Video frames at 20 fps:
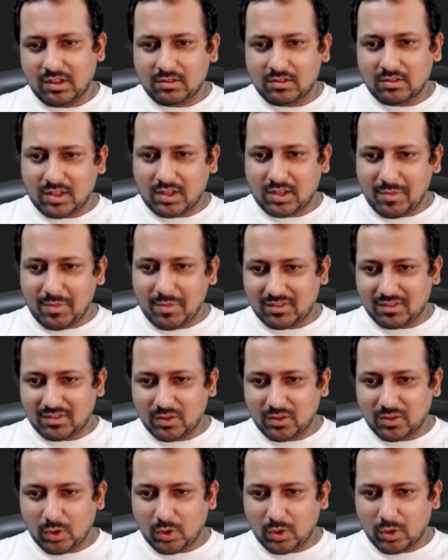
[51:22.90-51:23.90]
same as
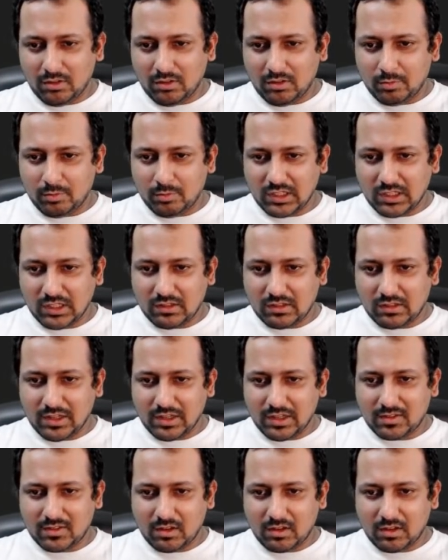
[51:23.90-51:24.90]
this one, but
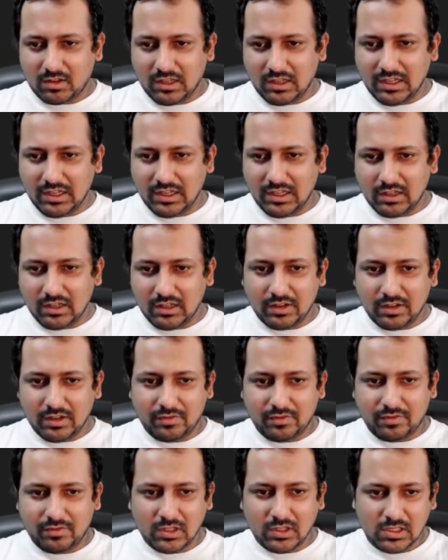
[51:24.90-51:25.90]
there's a little
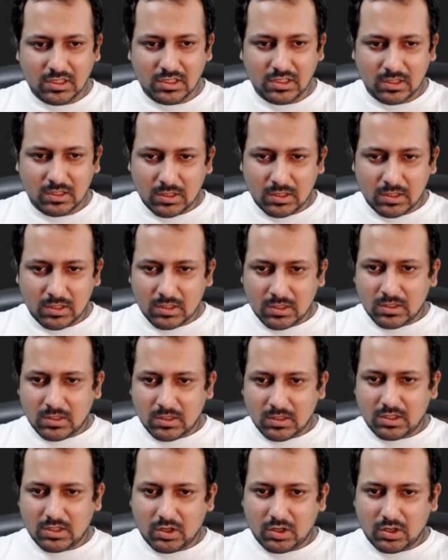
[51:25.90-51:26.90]
difference.
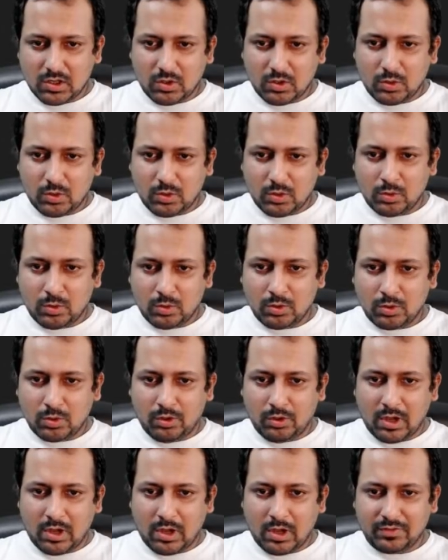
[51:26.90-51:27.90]
So
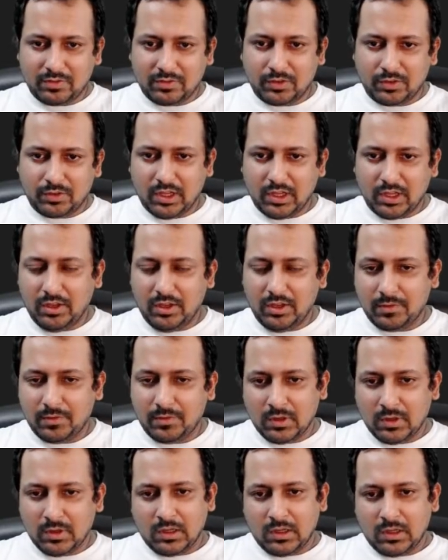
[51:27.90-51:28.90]
you have to say,
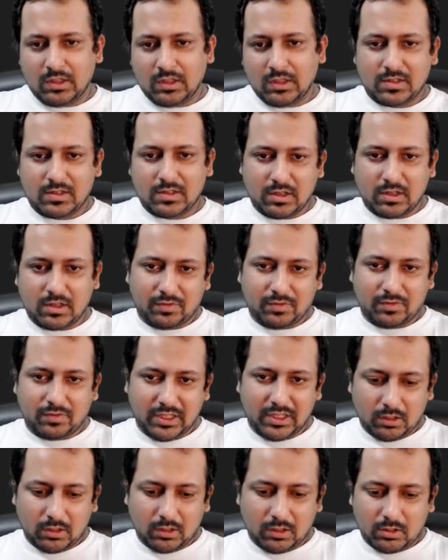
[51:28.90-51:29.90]
instead of
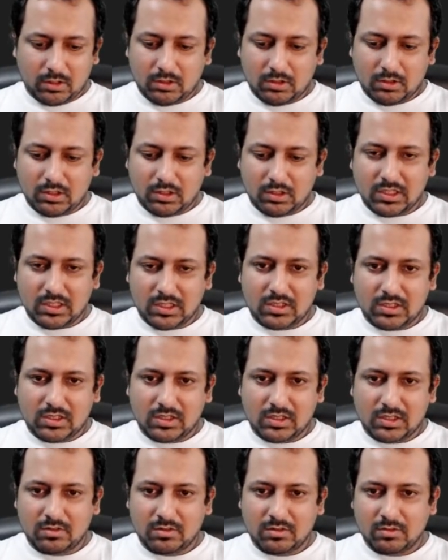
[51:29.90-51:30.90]
data loader,
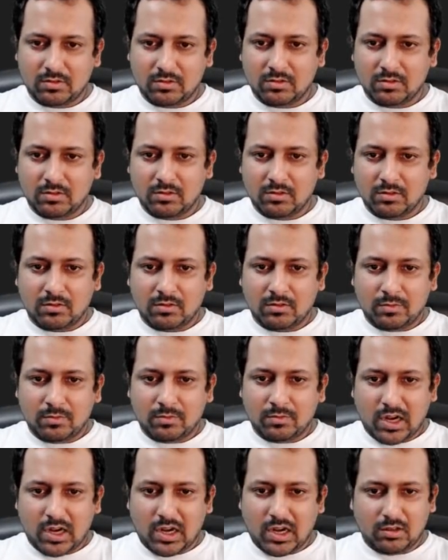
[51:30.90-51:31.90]
it's
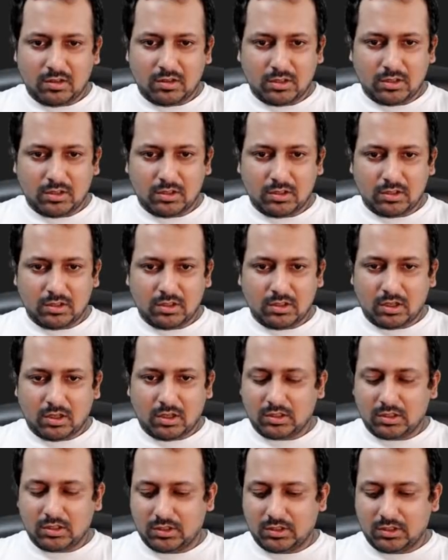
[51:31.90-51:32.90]
loader
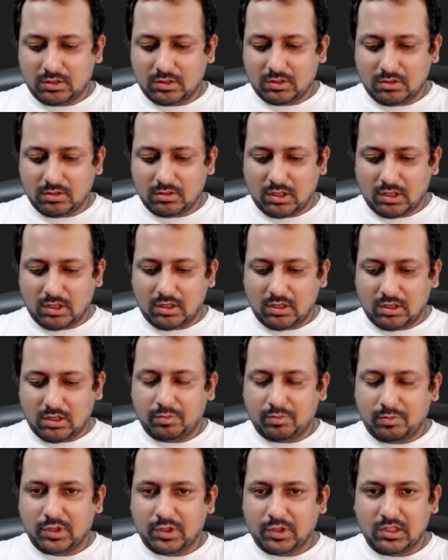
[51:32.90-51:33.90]
dot
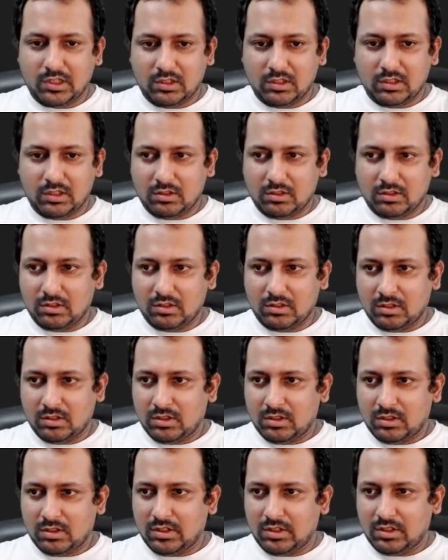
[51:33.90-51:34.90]
per
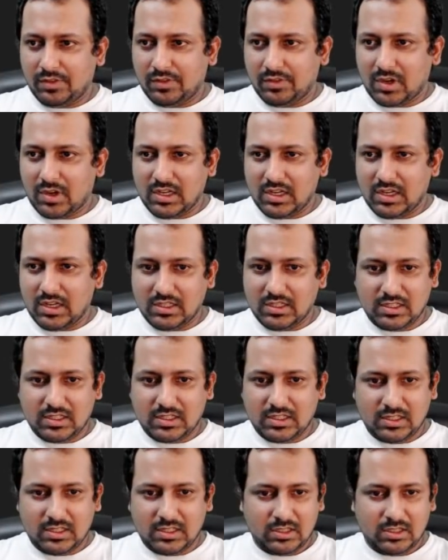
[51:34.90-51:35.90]

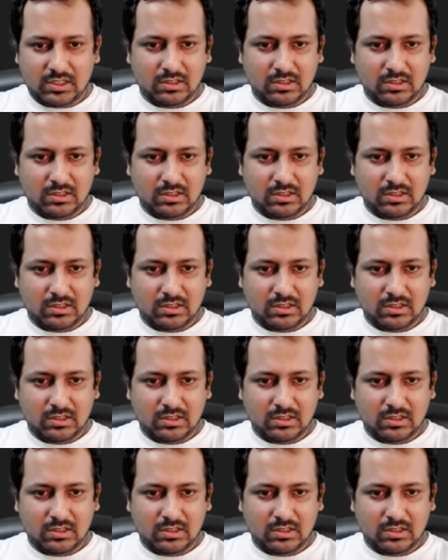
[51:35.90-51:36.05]
device